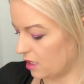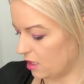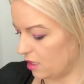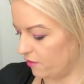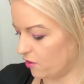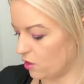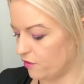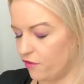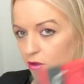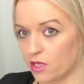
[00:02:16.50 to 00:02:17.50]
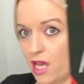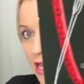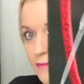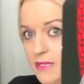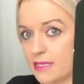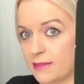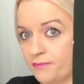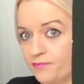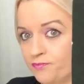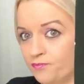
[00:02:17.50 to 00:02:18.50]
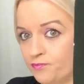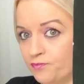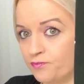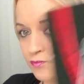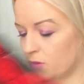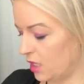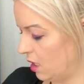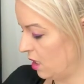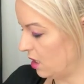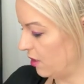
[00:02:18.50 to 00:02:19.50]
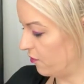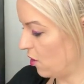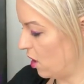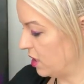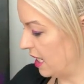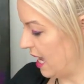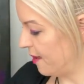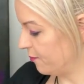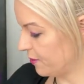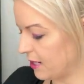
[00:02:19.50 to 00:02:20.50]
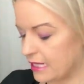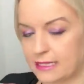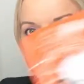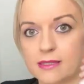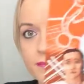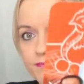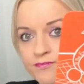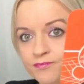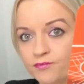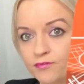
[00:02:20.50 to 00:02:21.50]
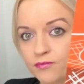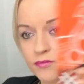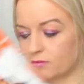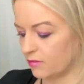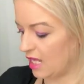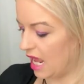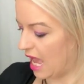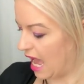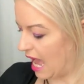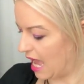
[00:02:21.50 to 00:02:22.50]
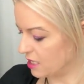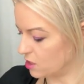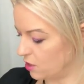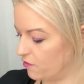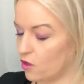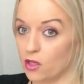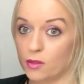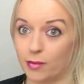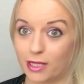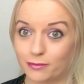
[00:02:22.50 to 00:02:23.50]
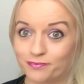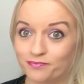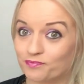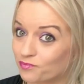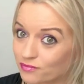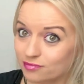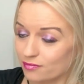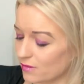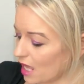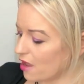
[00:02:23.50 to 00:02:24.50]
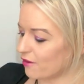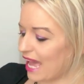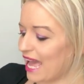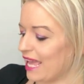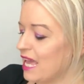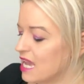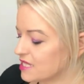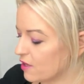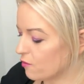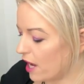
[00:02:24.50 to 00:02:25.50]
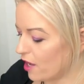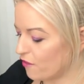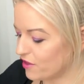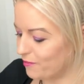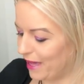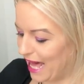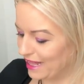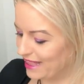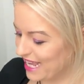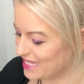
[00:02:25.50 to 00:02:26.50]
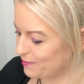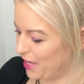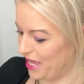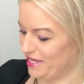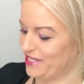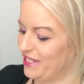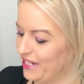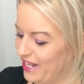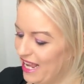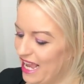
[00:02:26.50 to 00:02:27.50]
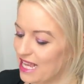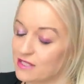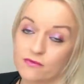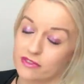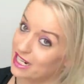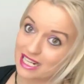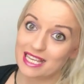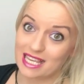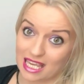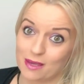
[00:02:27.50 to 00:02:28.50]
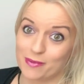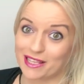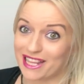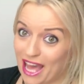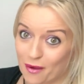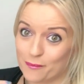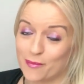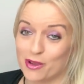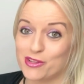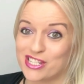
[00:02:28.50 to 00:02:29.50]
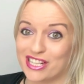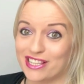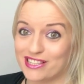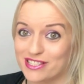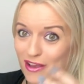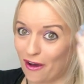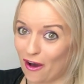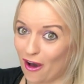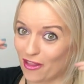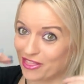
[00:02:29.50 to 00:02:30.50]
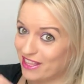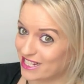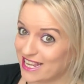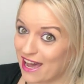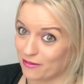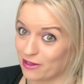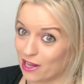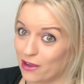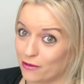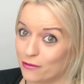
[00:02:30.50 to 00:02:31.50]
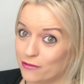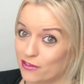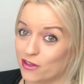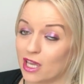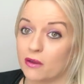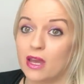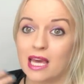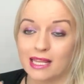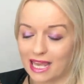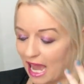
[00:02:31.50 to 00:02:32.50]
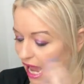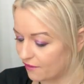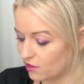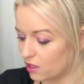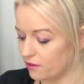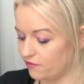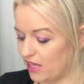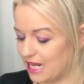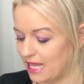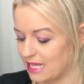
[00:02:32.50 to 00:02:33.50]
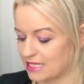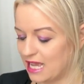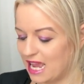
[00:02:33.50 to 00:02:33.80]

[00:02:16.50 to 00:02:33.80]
You've got the Four of Cups. You've got the Empress. And you've got the Moon. Okay, so right off the bat, this person is really keeping their emotions on the down low for you. They have a lot of feelings.